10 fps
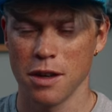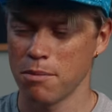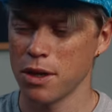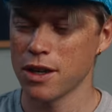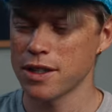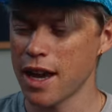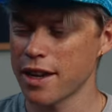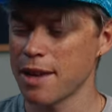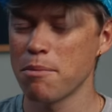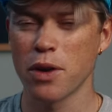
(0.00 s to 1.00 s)
because I
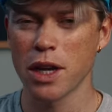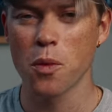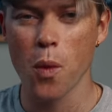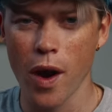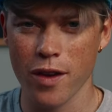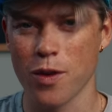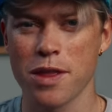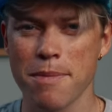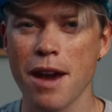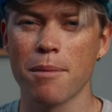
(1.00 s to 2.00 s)
can bring work
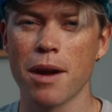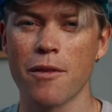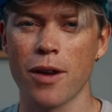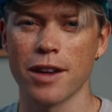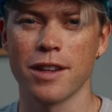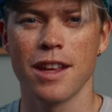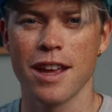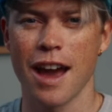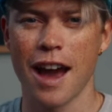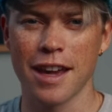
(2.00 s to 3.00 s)
with me on my run.
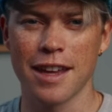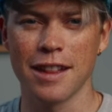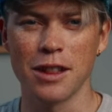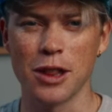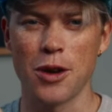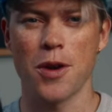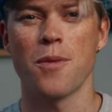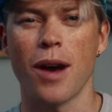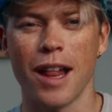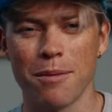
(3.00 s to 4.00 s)
I can
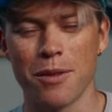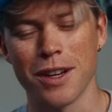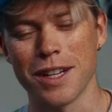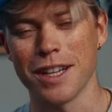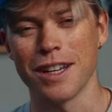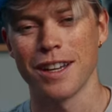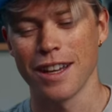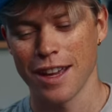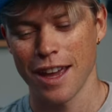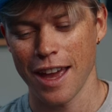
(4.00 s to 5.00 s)
learn while I'm running.
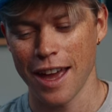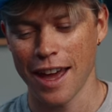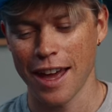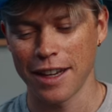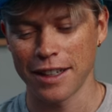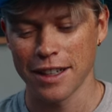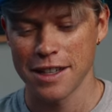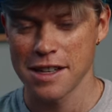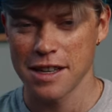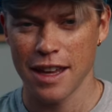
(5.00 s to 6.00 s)
And
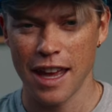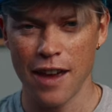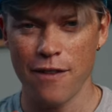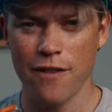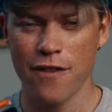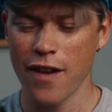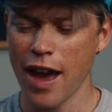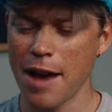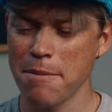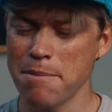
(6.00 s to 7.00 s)
if
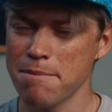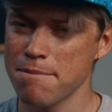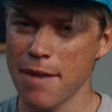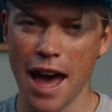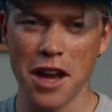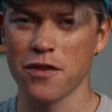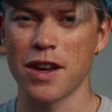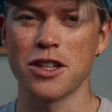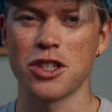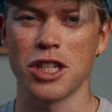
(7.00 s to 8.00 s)
I'm out of
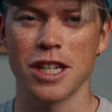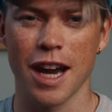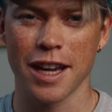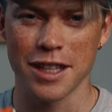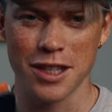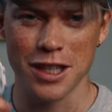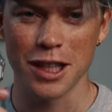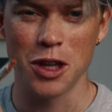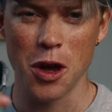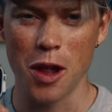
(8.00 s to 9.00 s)
energy, I can
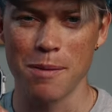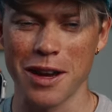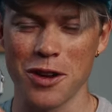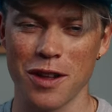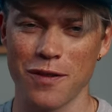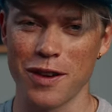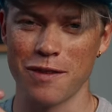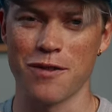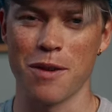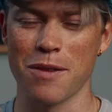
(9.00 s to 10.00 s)
still call my
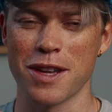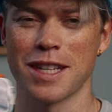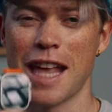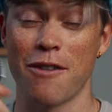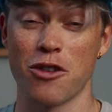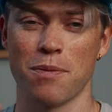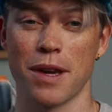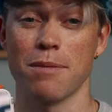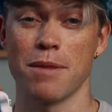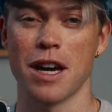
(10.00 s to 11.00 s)
girlfriend from this and have her
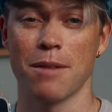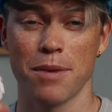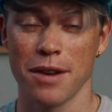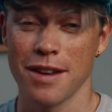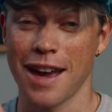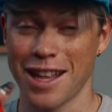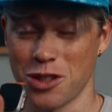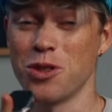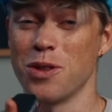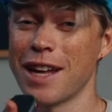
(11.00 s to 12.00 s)
pick me up. I had
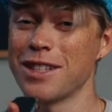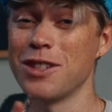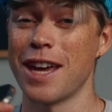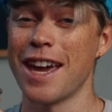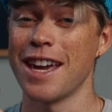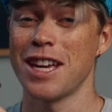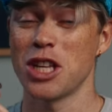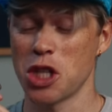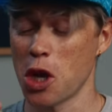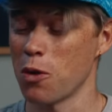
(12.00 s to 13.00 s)
to do that today.
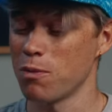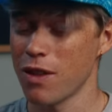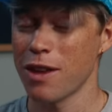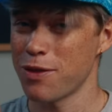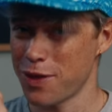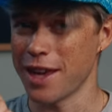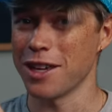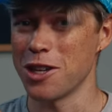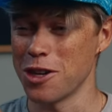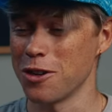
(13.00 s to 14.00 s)
So
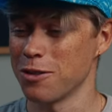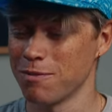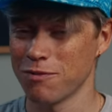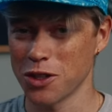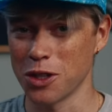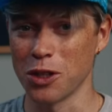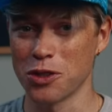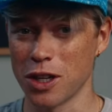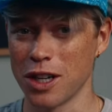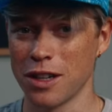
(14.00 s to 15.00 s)
thank you,
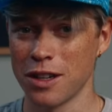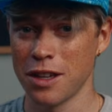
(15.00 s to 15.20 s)
Ultra.